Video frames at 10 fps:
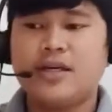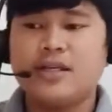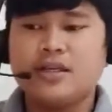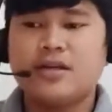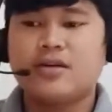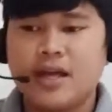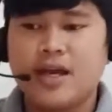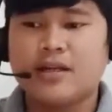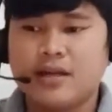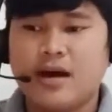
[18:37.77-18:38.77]

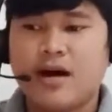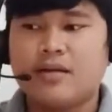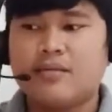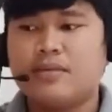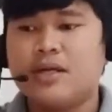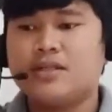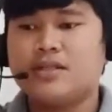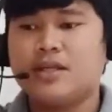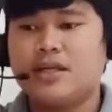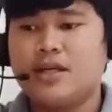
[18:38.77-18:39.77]
Incarnate God
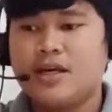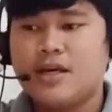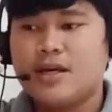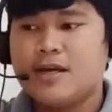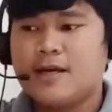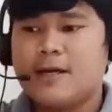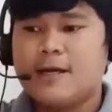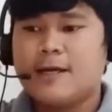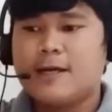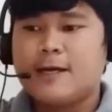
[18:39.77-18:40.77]
means he
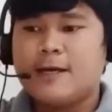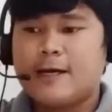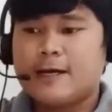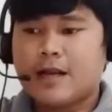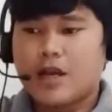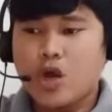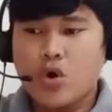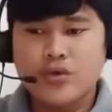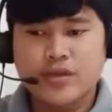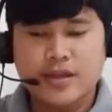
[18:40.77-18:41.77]

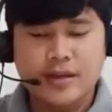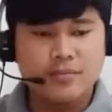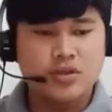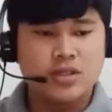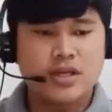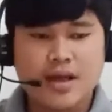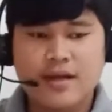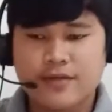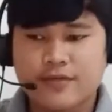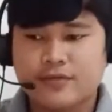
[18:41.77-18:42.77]
clothed
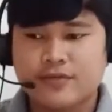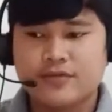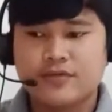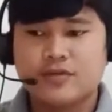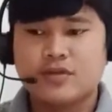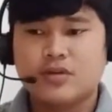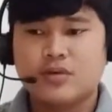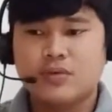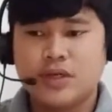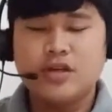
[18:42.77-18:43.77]
himself
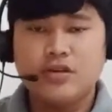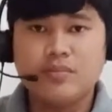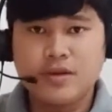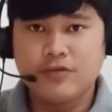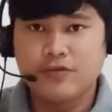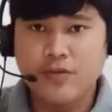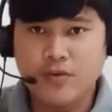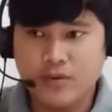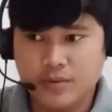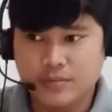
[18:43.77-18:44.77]
with a human
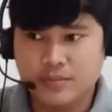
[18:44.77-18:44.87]
form.